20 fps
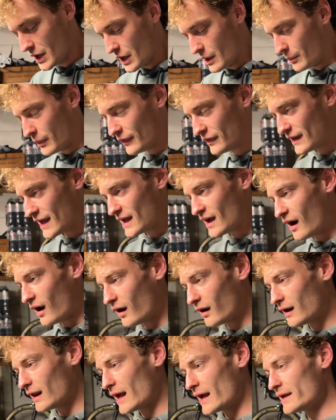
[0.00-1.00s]
but they
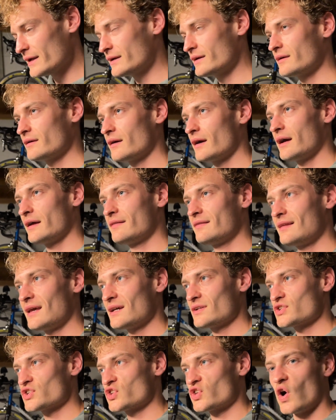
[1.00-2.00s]
are like
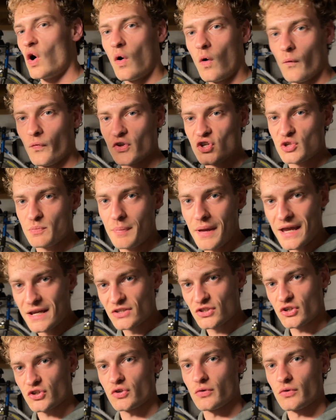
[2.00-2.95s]
attached on the spacer.